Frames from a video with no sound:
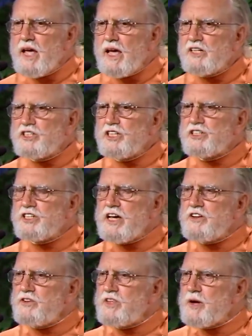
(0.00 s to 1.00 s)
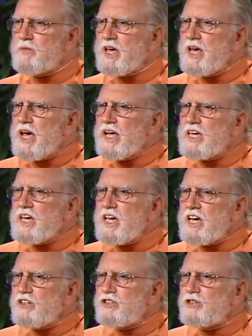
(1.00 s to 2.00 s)
And she said to them,
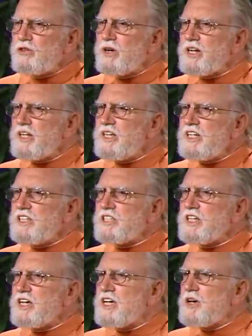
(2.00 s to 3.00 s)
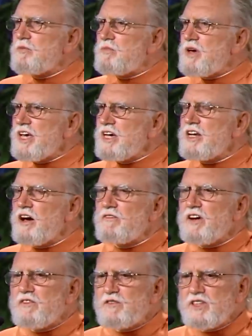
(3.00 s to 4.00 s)
Can't you at least make enough
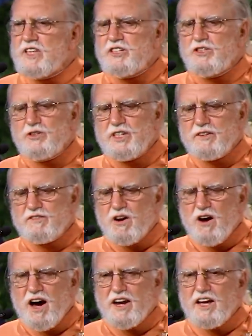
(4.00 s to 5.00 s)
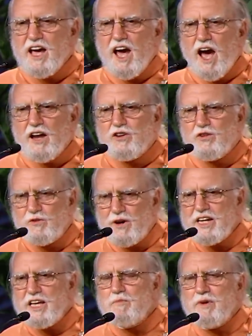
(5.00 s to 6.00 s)
effort that you give God
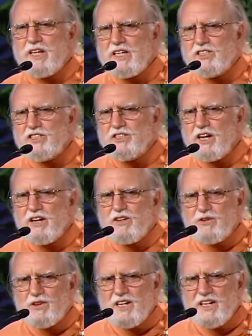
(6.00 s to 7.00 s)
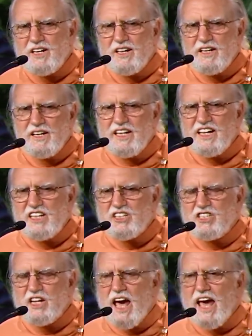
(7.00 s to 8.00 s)
20 minutes during
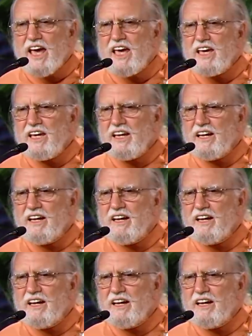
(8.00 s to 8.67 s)
each day?